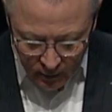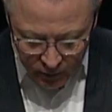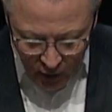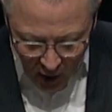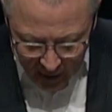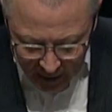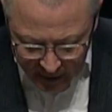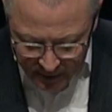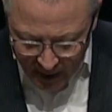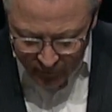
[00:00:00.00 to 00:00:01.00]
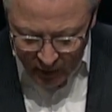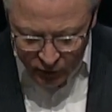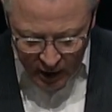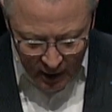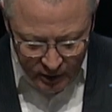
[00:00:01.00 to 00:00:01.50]
Saul hid his envy
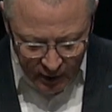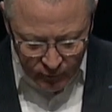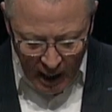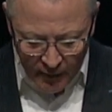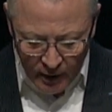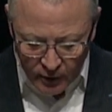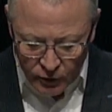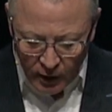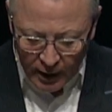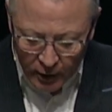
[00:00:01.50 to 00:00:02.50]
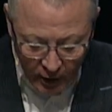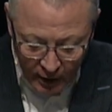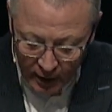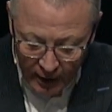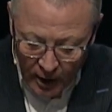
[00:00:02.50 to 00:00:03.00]
and jealousy of David until he
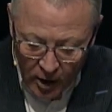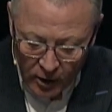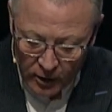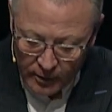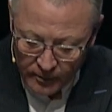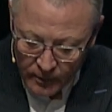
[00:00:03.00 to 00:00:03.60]
couldn't any longer.